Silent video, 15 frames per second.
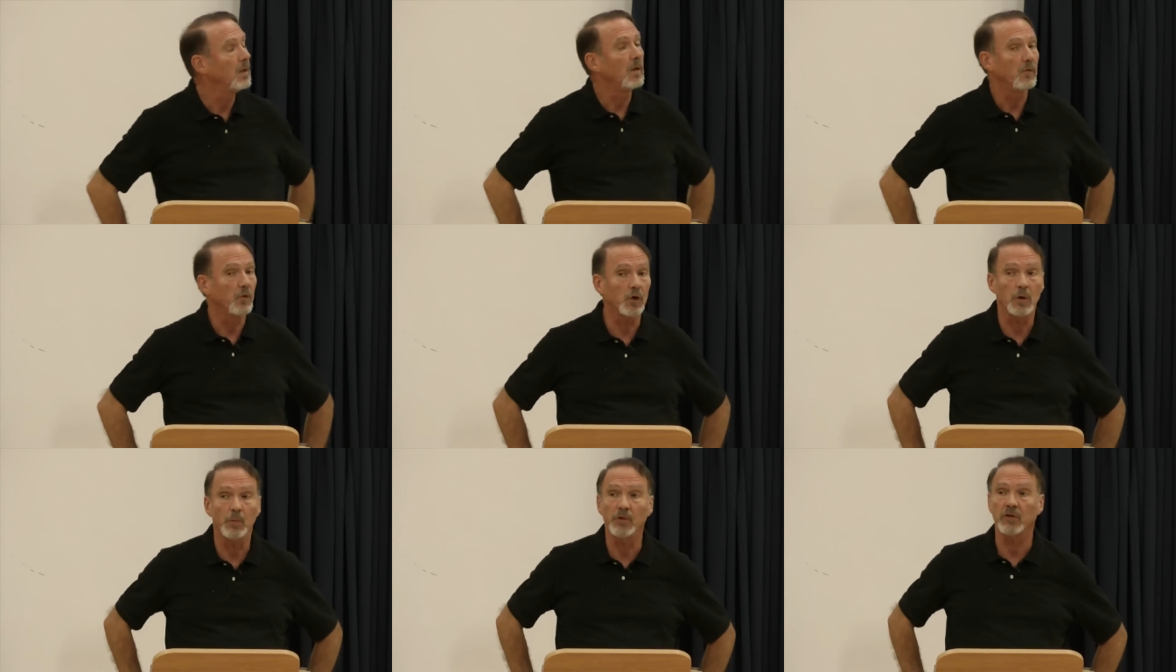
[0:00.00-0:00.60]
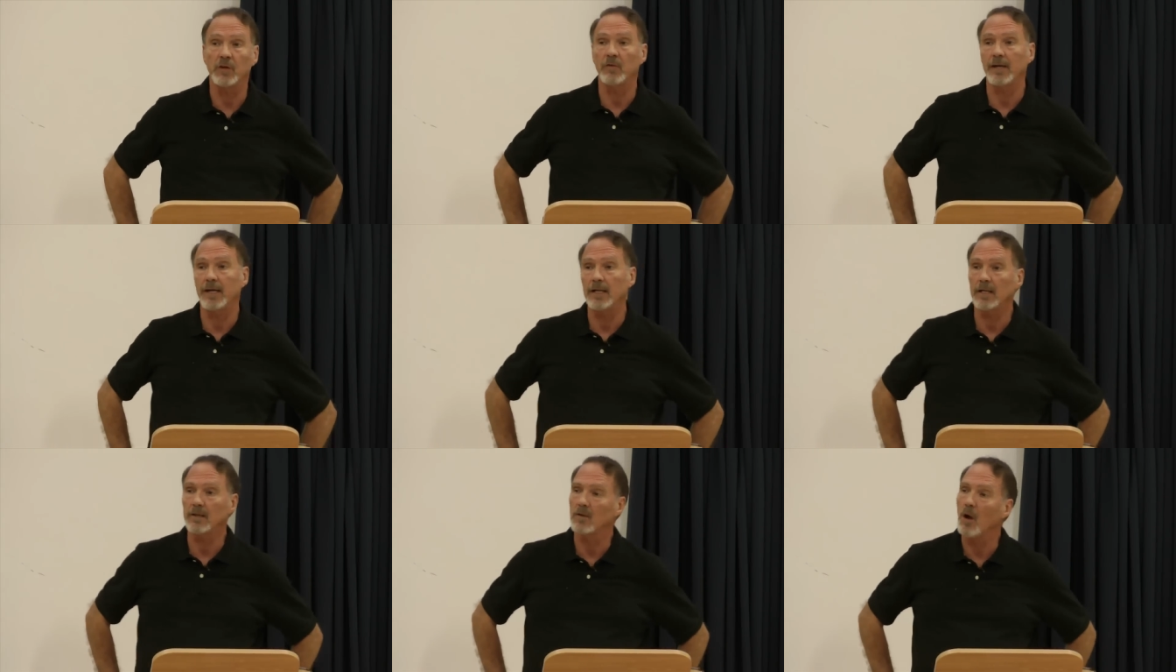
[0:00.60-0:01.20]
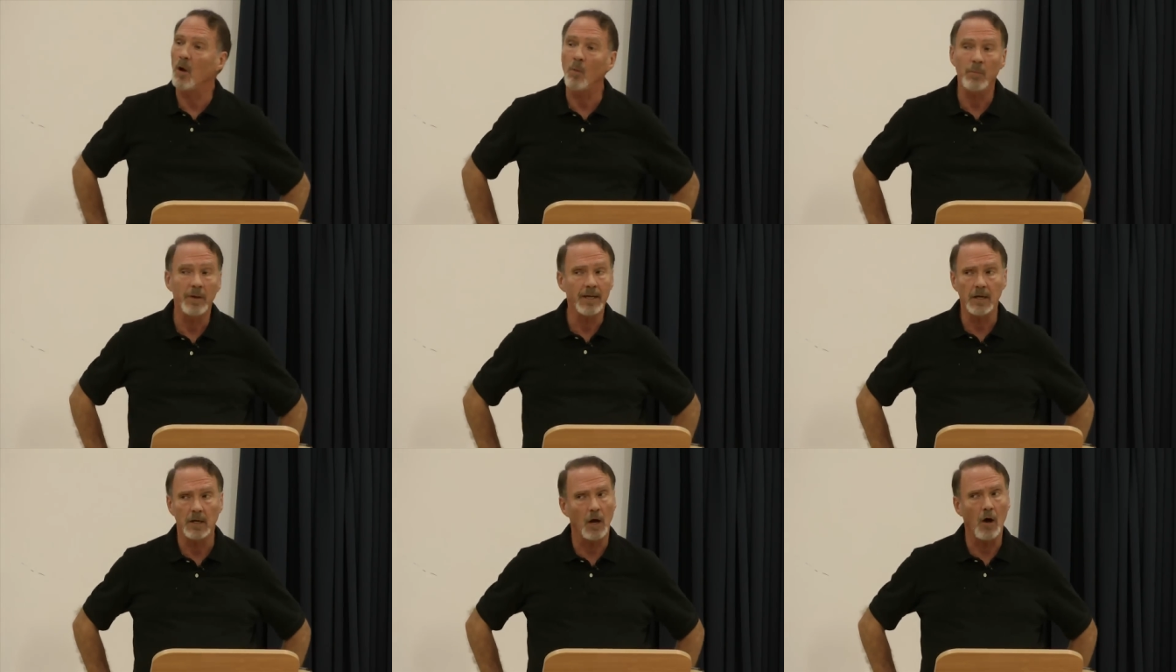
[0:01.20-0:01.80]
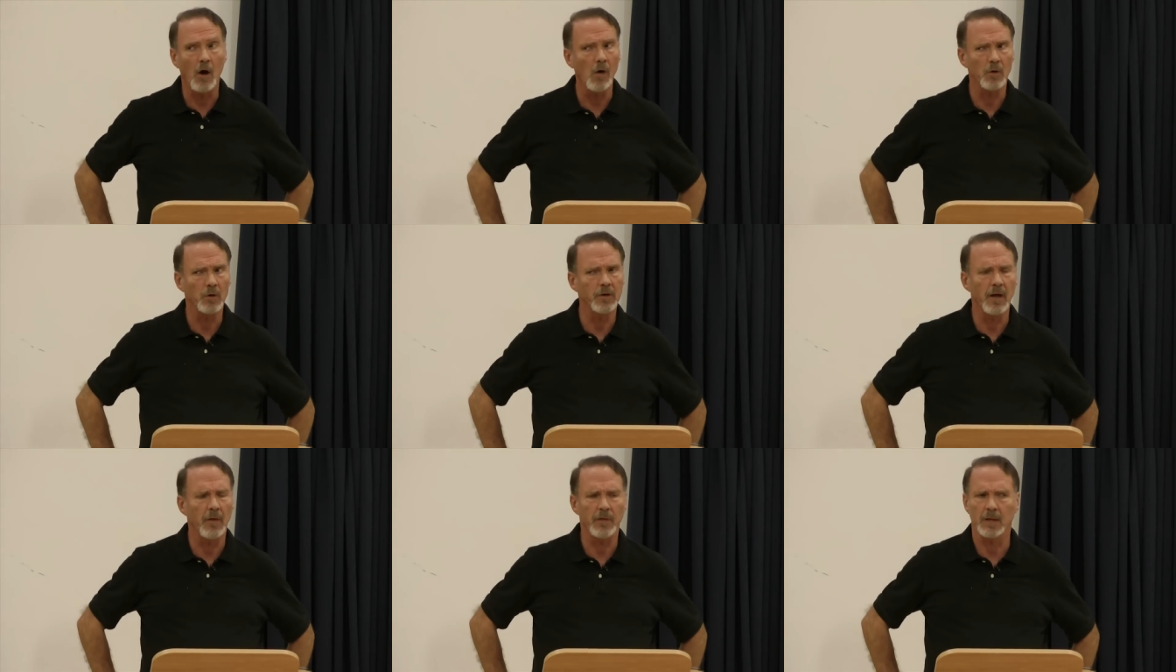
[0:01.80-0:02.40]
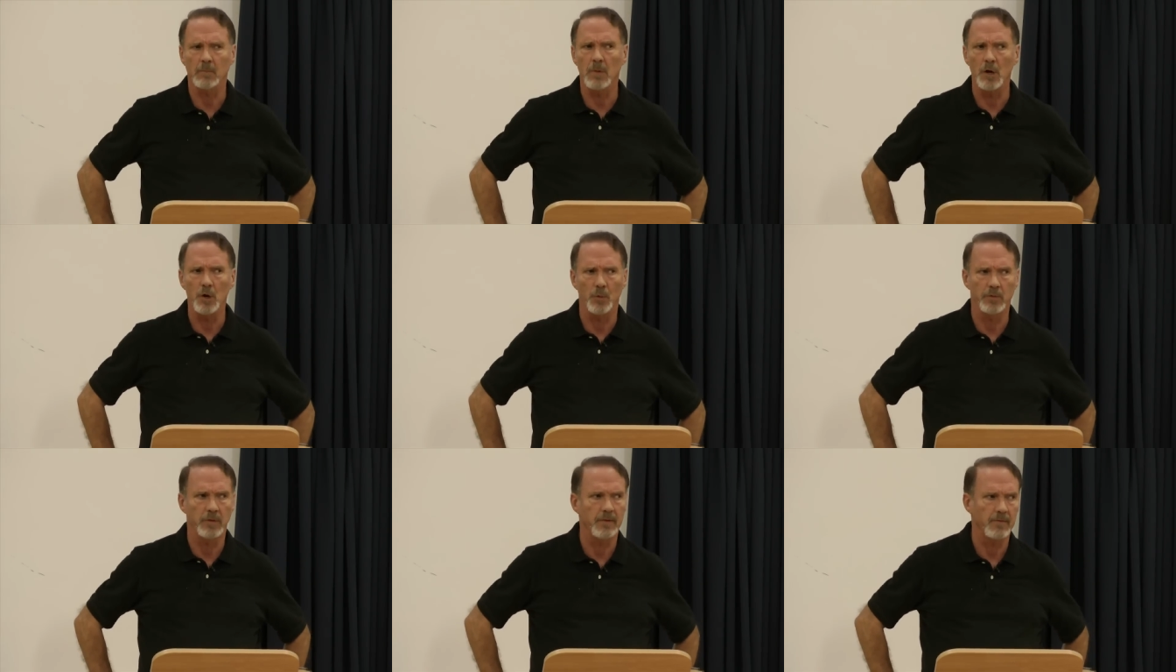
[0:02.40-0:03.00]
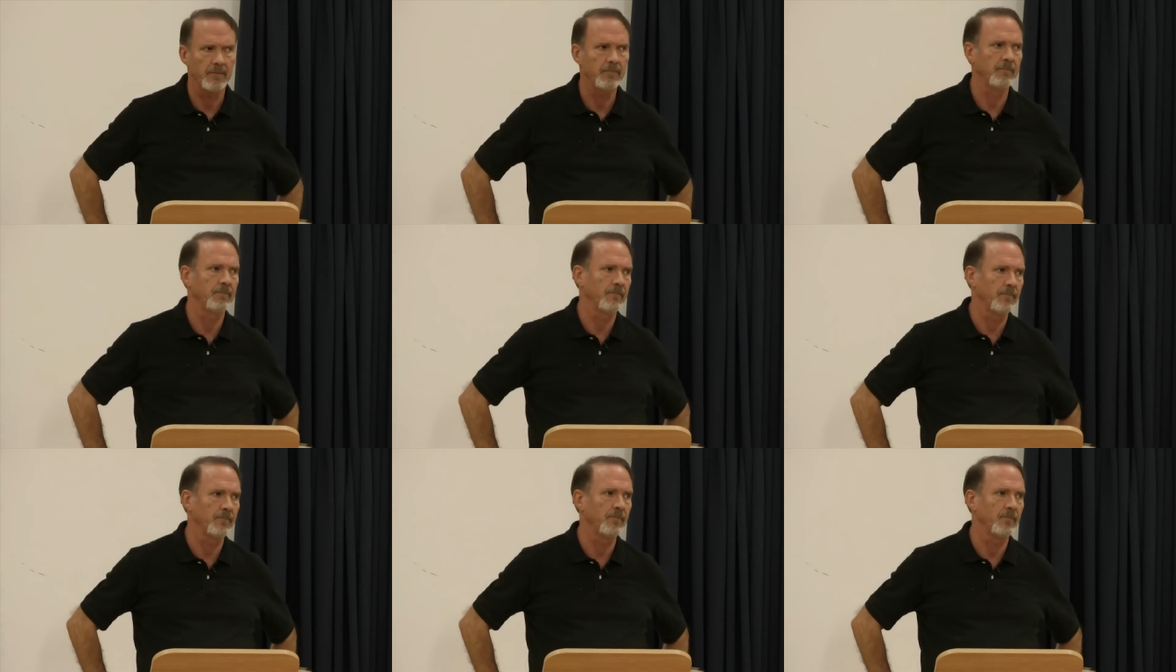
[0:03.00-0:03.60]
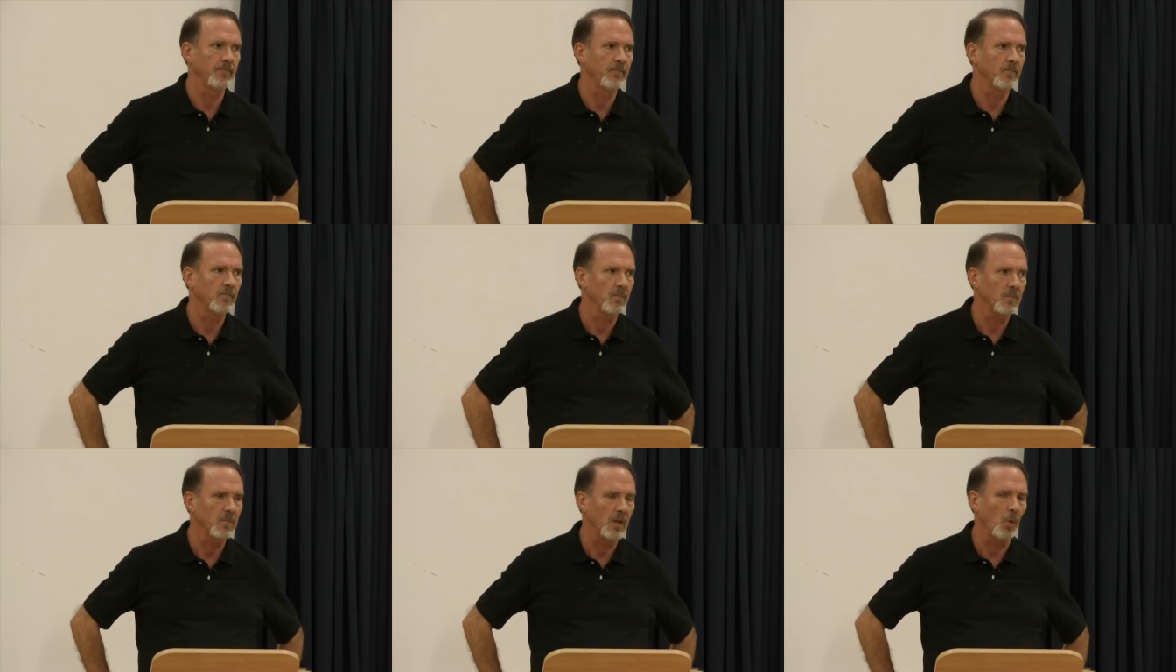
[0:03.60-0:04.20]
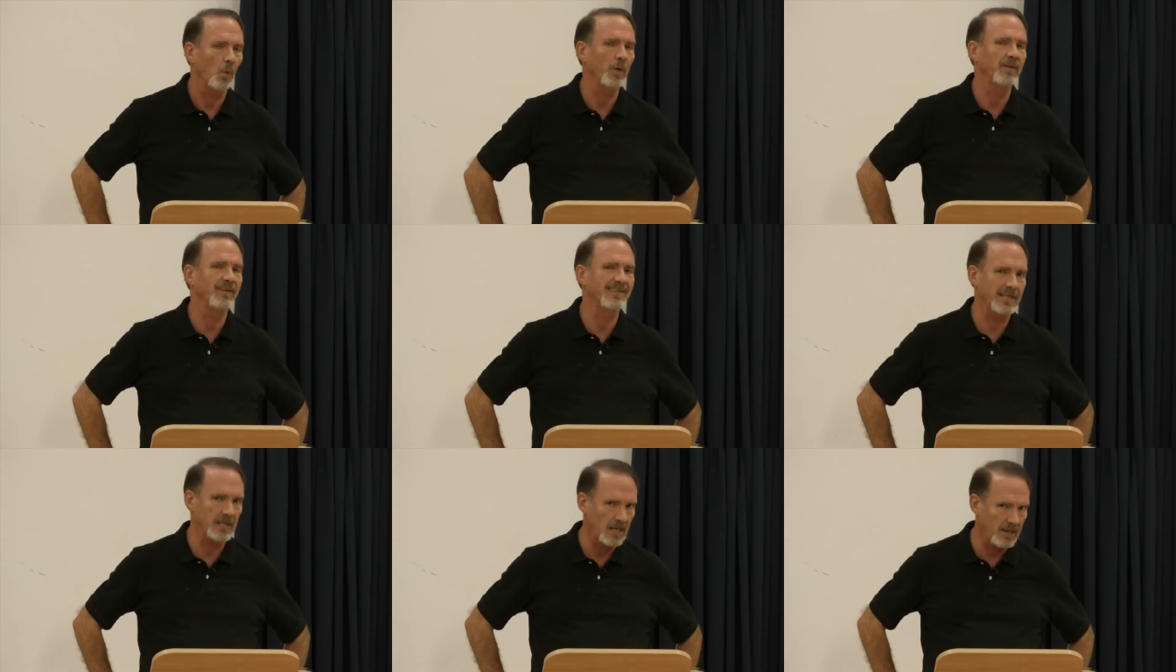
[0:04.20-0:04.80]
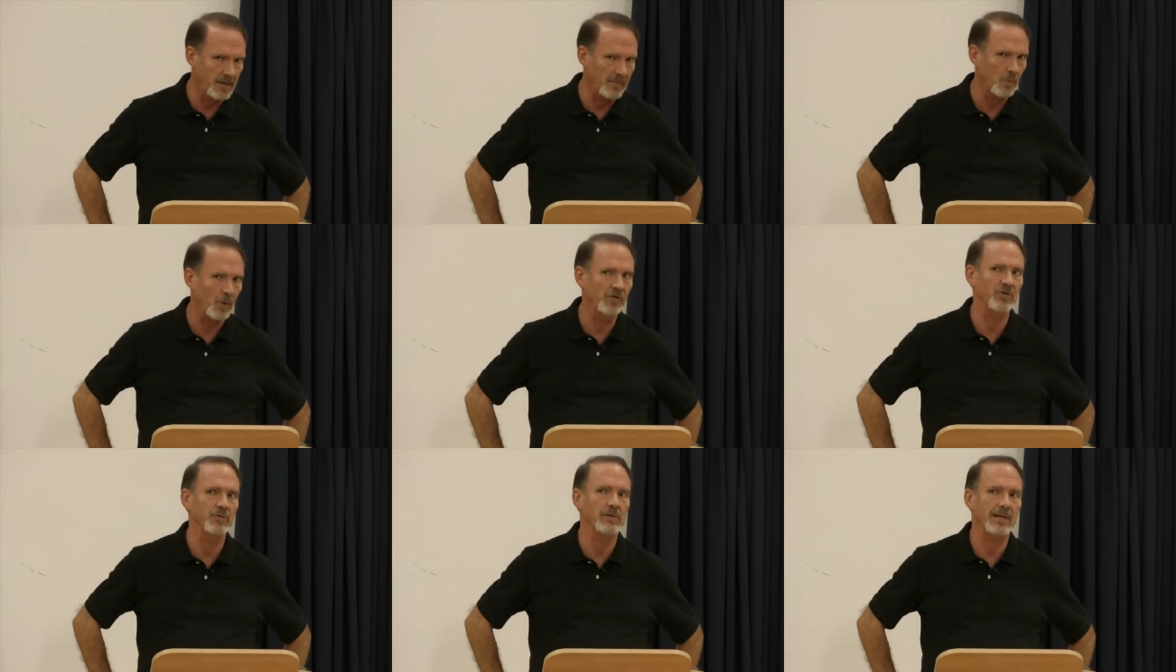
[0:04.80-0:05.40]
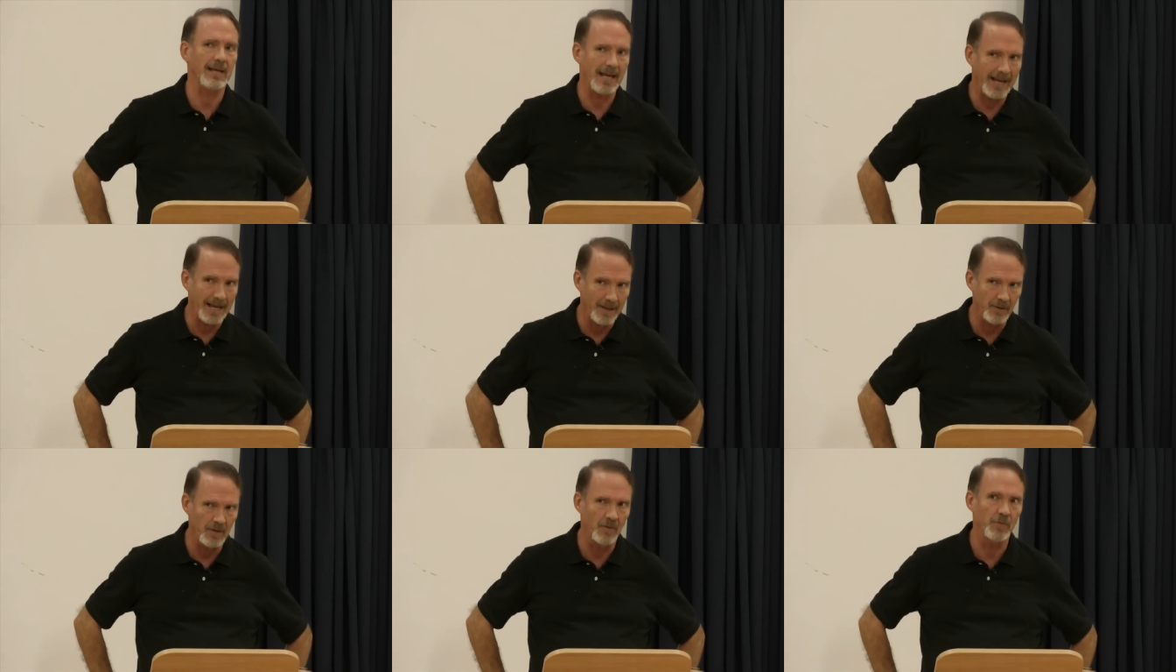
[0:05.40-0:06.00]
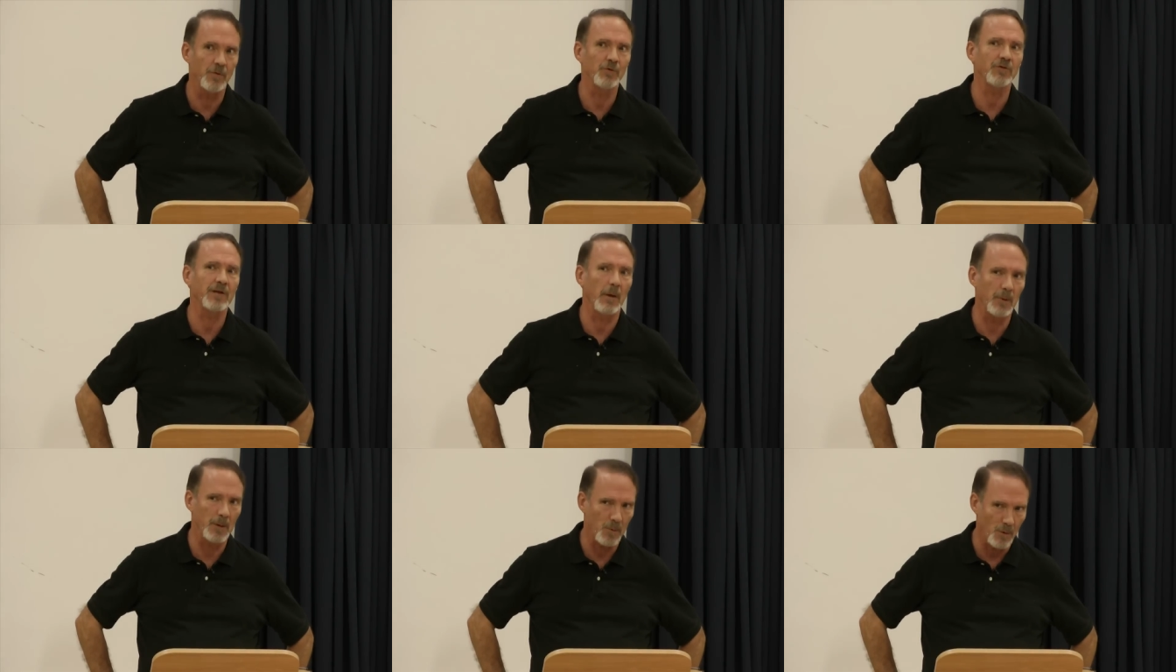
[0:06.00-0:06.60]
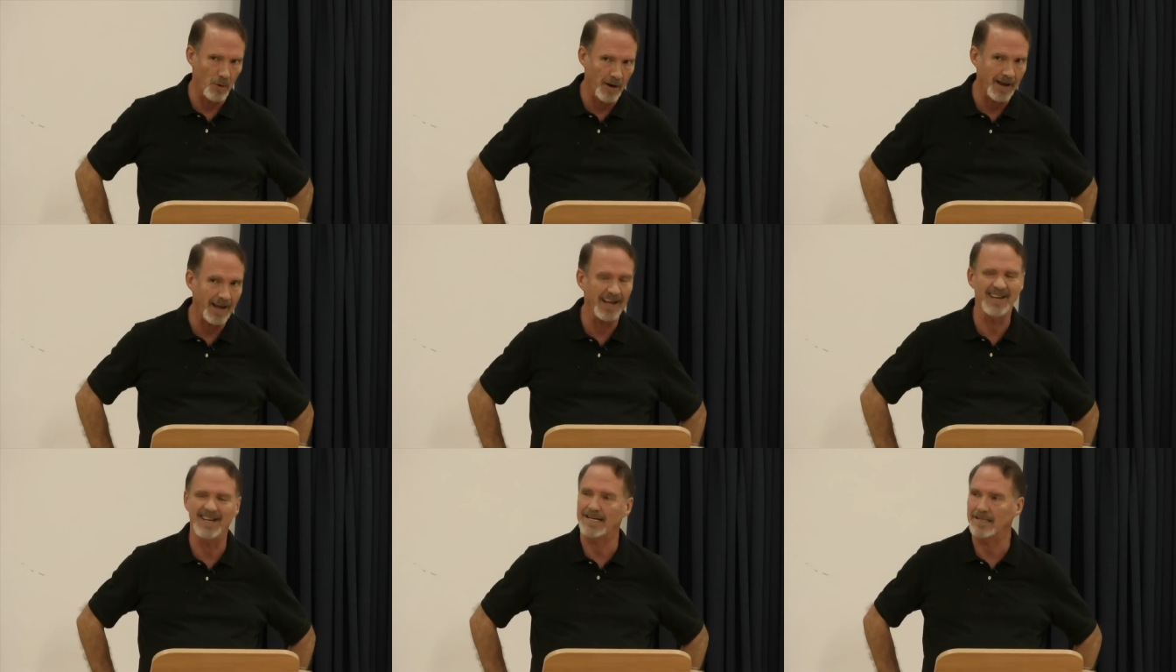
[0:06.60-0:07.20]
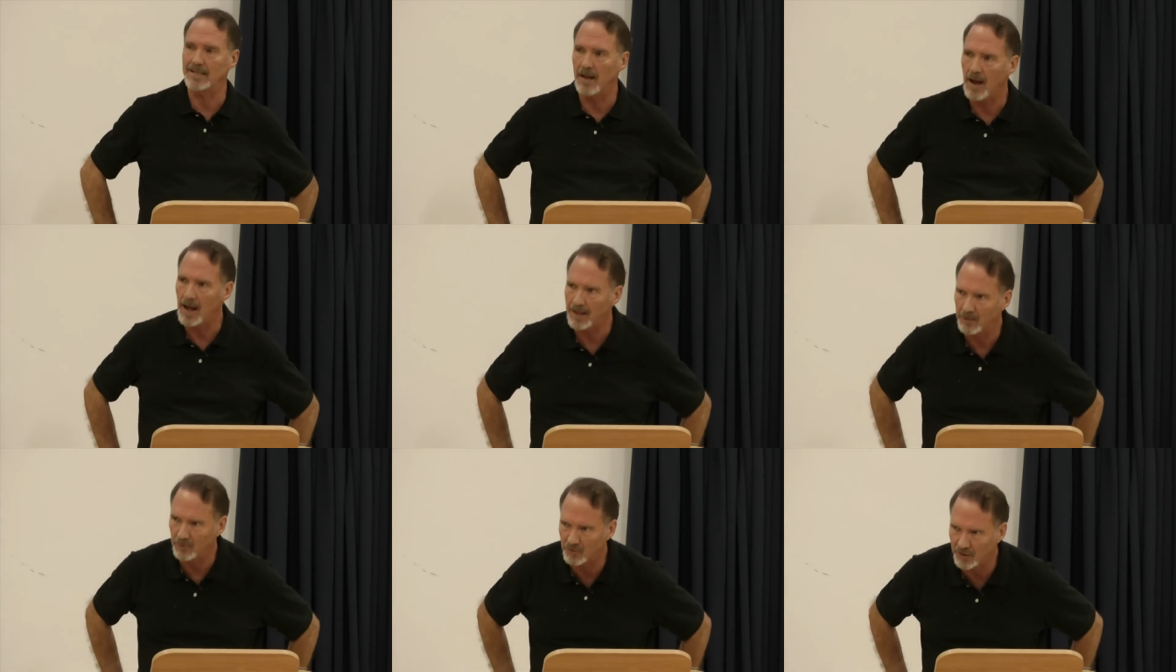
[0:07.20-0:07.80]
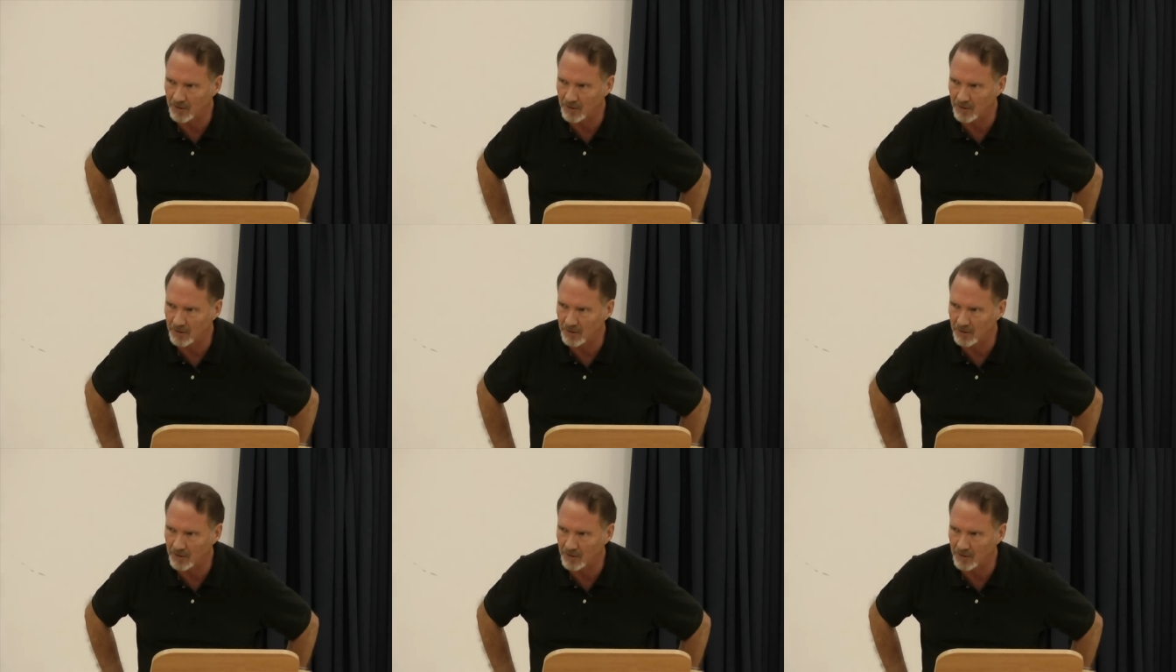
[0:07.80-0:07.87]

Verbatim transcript: if you're going to receive a healing, don't be in an all or nothing mode. Receive what you can the first time we pray and acknowledge